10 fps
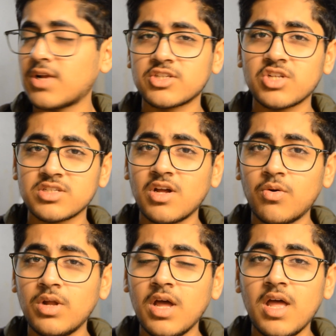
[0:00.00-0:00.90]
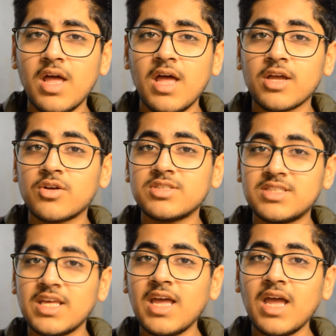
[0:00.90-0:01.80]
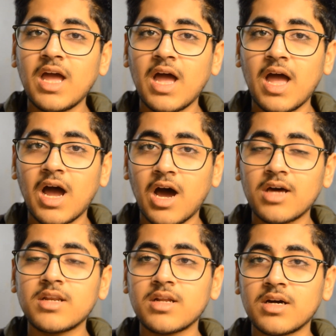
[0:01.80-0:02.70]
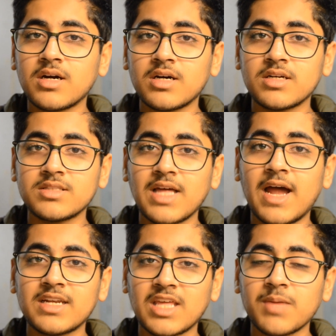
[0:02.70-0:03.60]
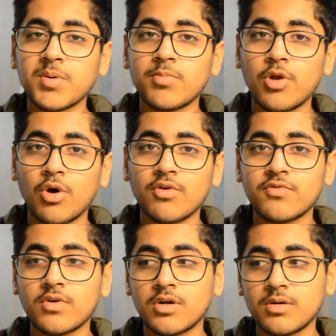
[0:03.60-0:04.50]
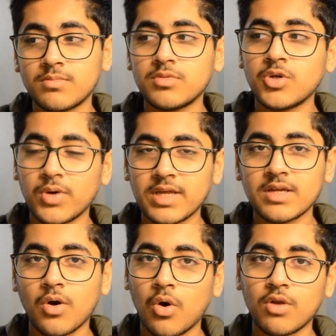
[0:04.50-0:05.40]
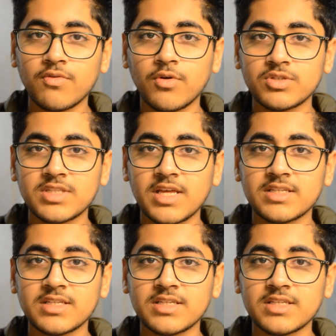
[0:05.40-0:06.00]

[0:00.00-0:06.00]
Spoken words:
should actually sound, because they are that capable of doing all of those